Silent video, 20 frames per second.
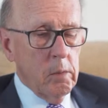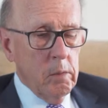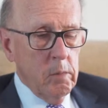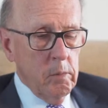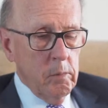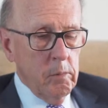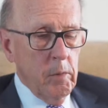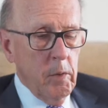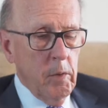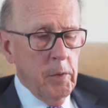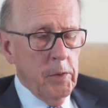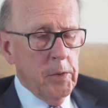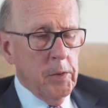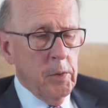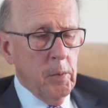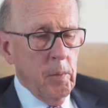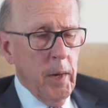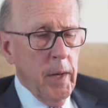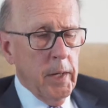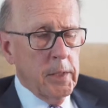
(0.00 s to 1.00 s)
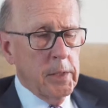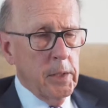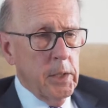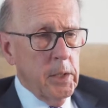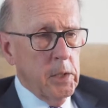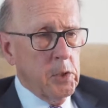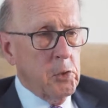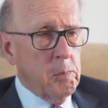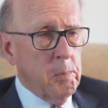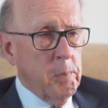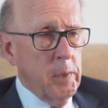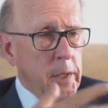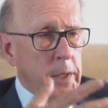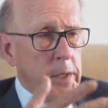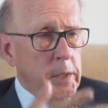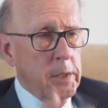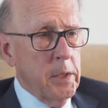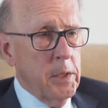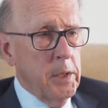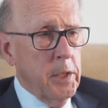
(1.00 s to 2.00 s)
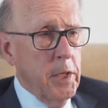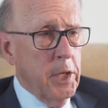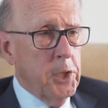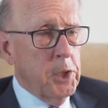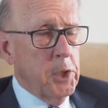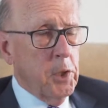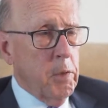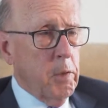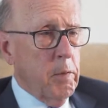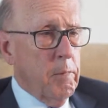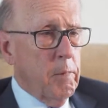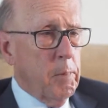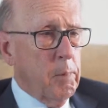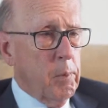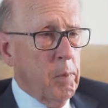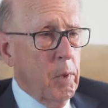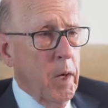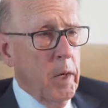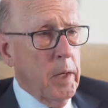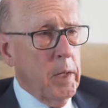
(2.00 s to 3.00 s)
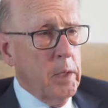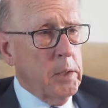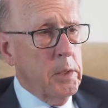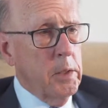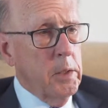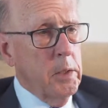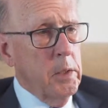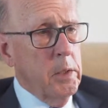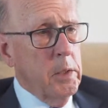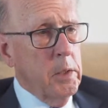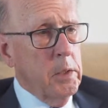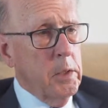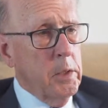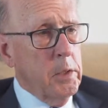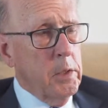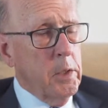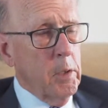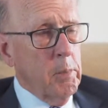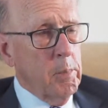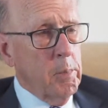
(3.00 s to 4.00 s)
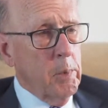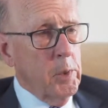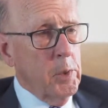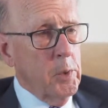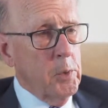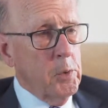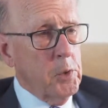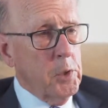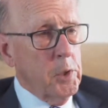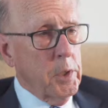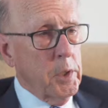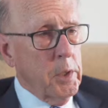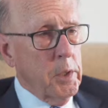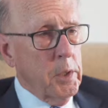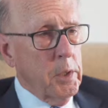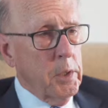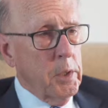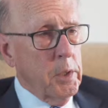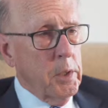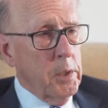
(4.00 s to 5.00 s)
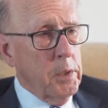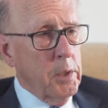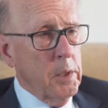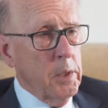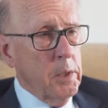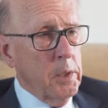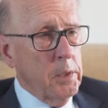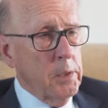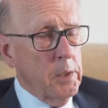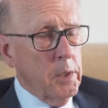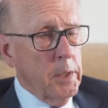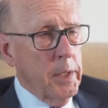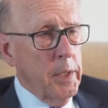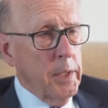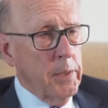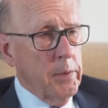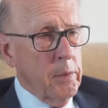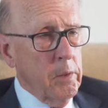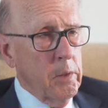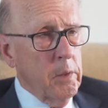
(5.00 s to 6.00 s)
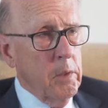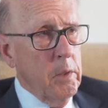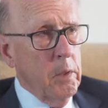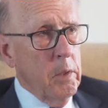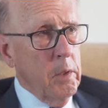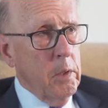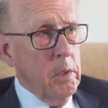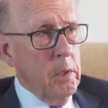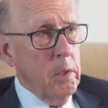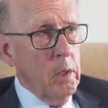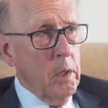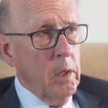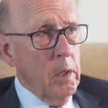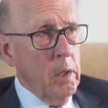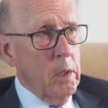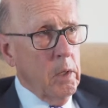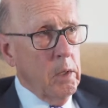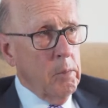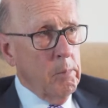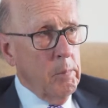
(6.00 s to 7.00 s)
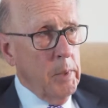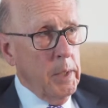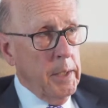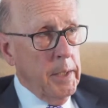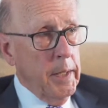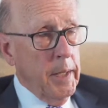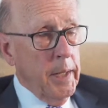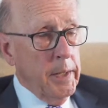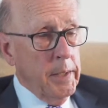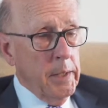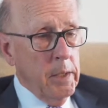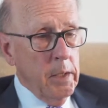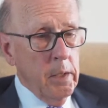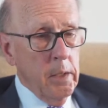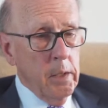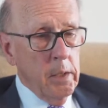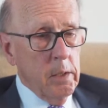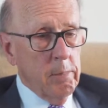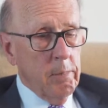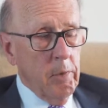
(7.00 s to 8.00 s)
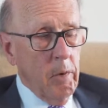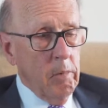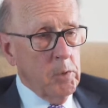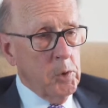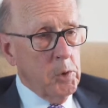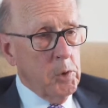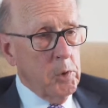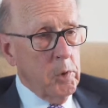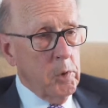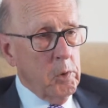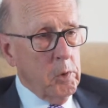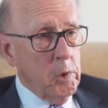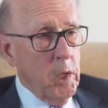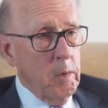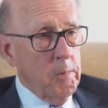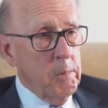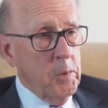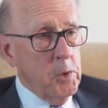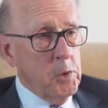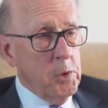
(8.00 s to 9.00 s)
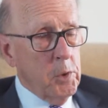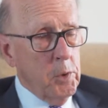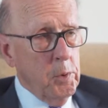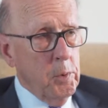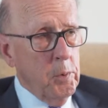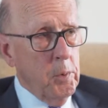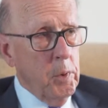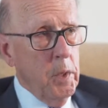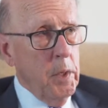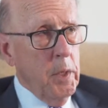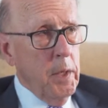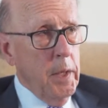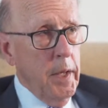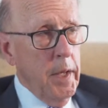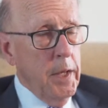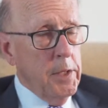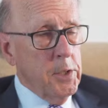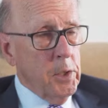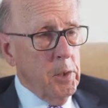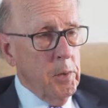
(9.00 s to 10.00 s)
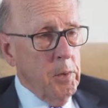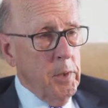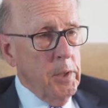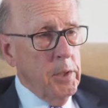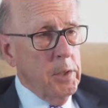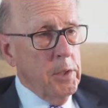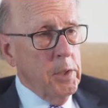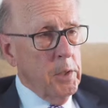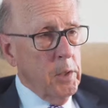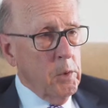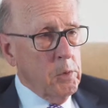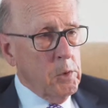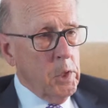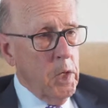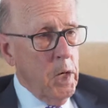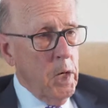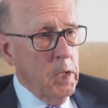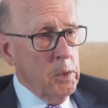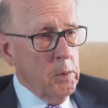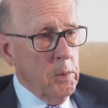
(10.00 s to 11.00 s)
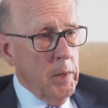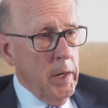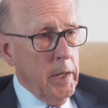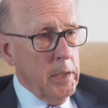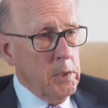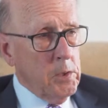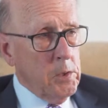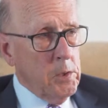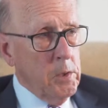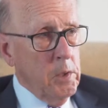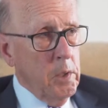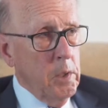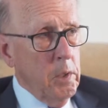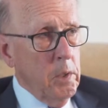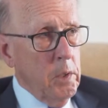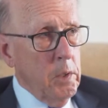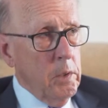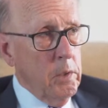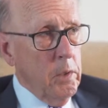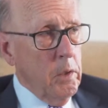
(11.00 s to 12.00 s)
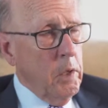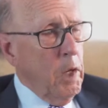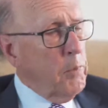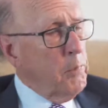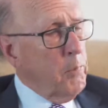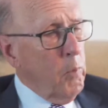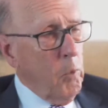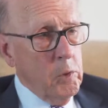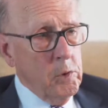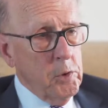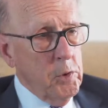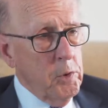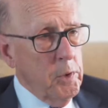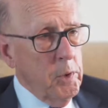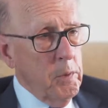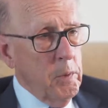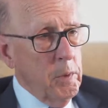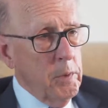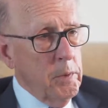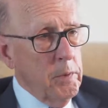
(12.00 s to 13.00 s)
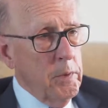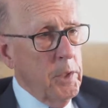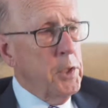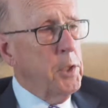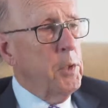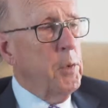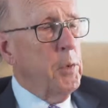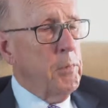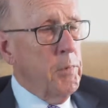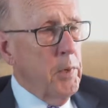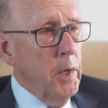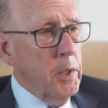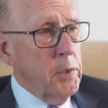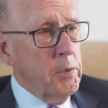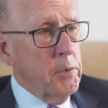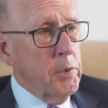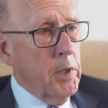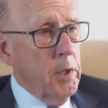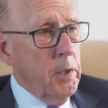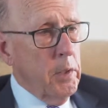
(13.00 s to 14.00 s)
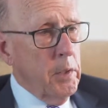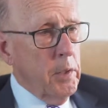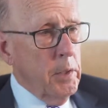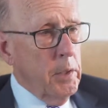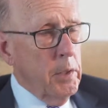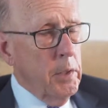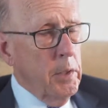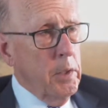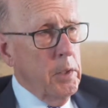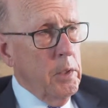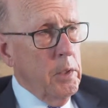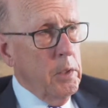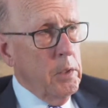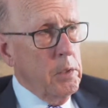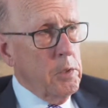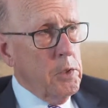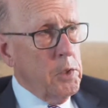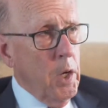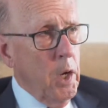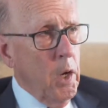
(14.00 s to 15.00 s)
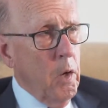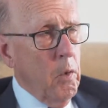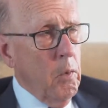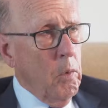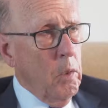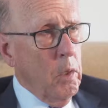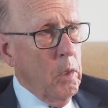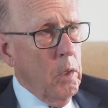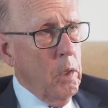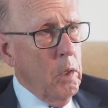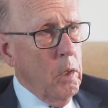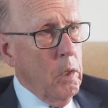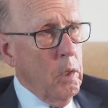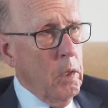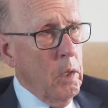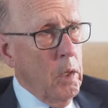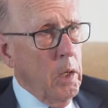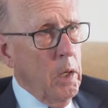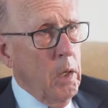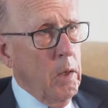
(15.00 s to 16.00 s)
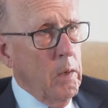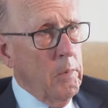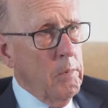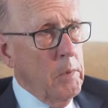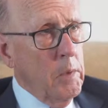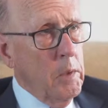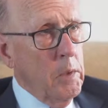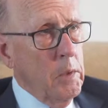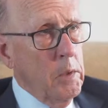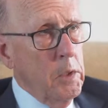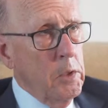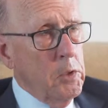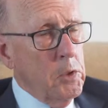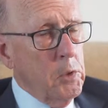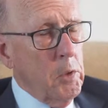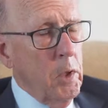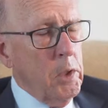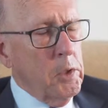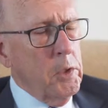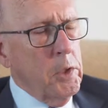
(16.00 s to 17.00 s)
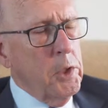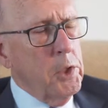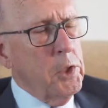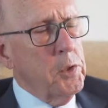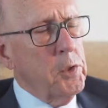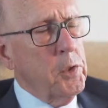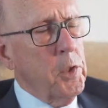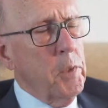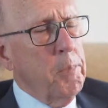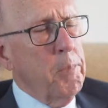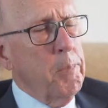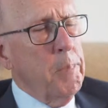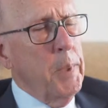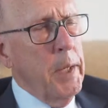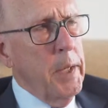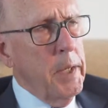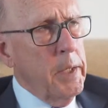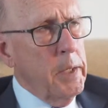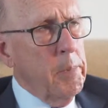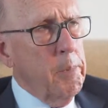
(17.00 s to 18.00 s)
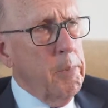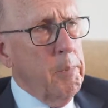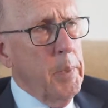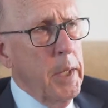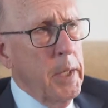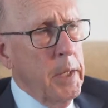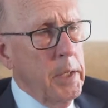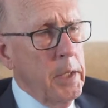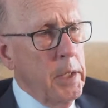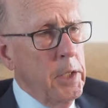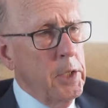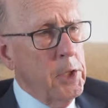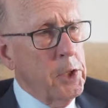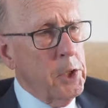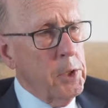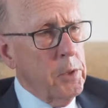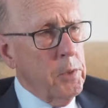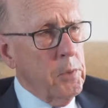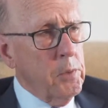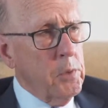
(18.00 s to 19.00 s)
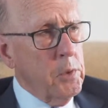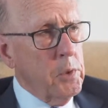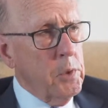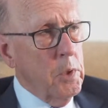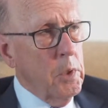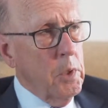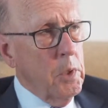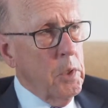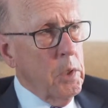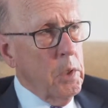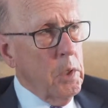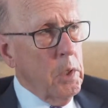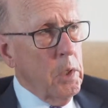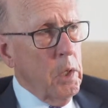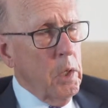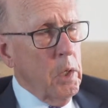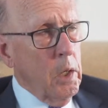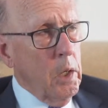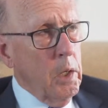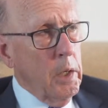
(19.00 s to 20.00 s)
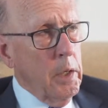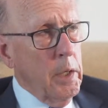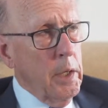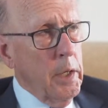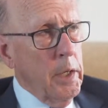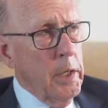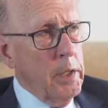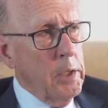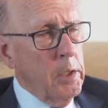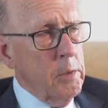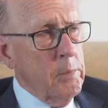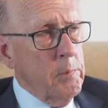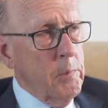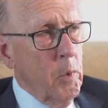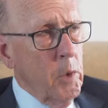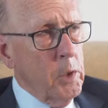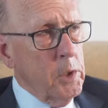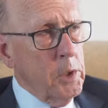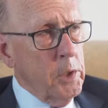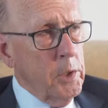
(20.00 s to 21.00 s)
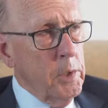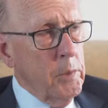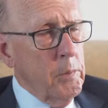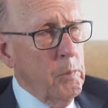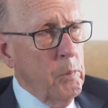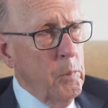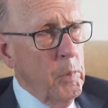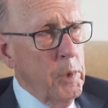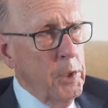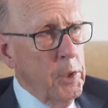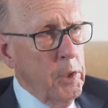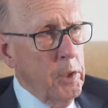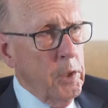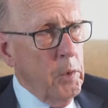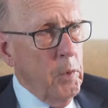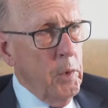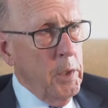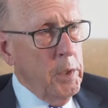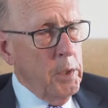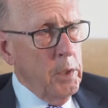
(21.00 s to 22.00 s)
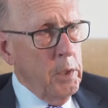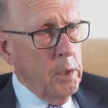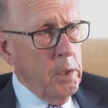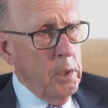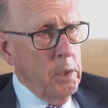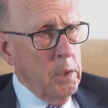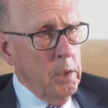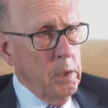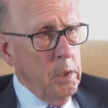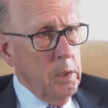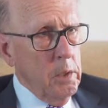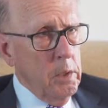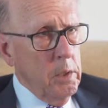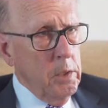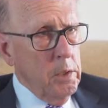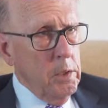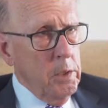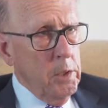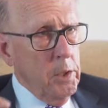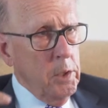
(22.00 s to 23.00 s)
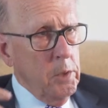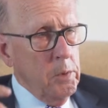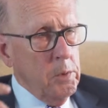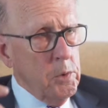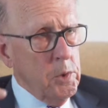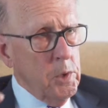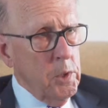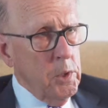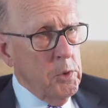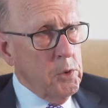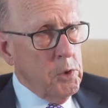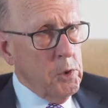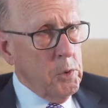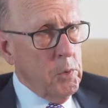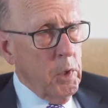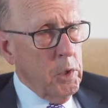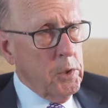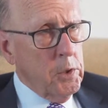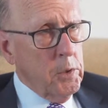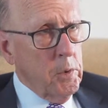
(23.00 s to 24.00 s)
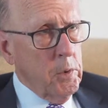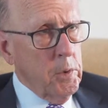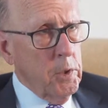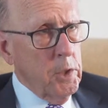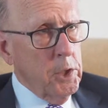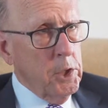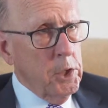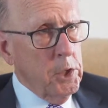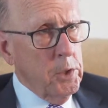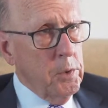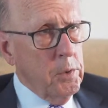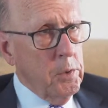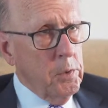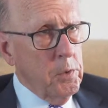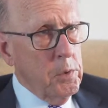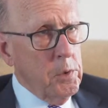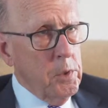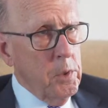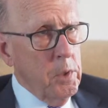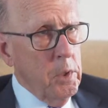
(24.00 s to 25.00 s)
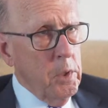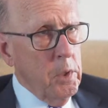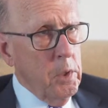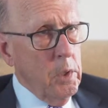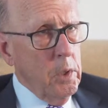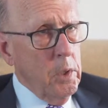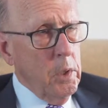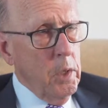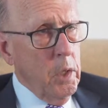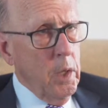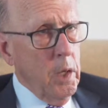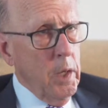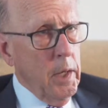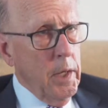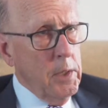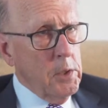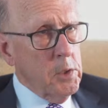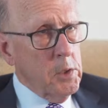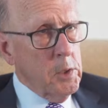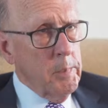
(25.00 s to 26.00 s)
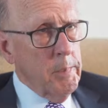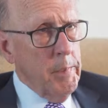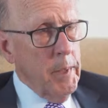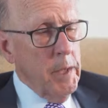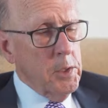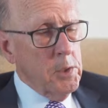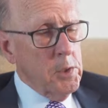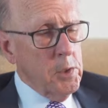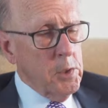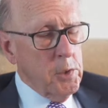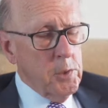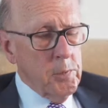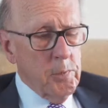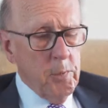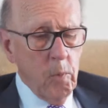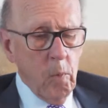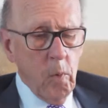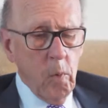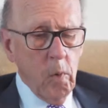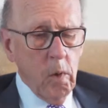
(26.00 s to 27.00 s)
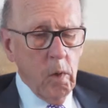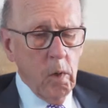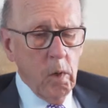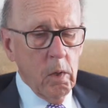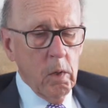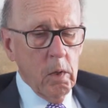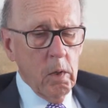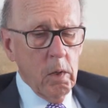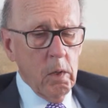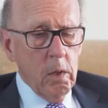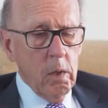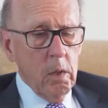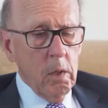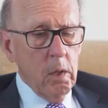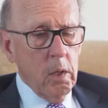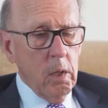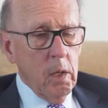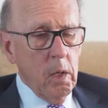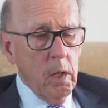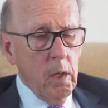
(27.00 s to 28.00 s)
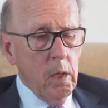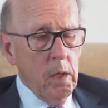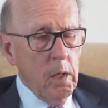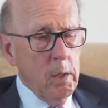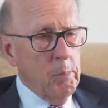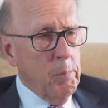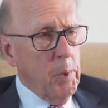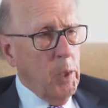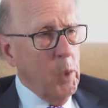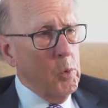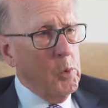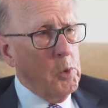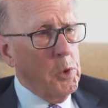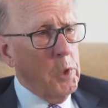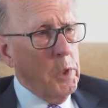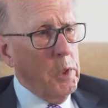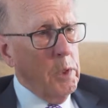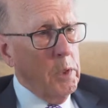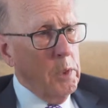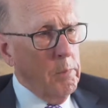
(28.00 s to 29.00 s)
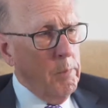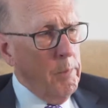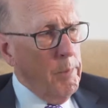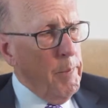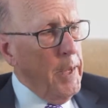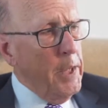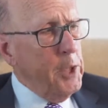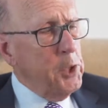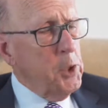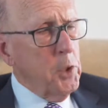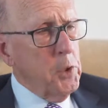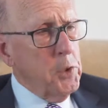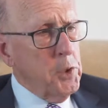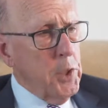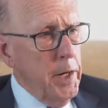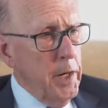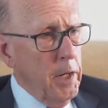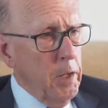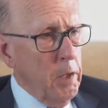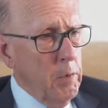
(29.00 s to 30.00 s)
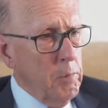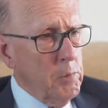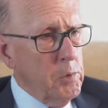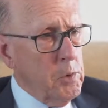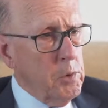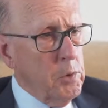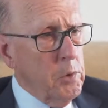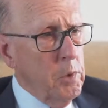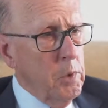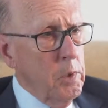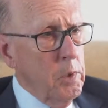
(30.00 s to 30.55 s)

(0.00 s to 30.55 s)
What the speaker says: direct in explaining the nature of the product that they're producing together. But again, the pharmaceutical companies who enter into those contracts, they're not forced to do it. They do it voluntarily. So these structural issues are big, big issues. And unfortunately, when you're going to use these structural issues as the basis for imposing major tariffs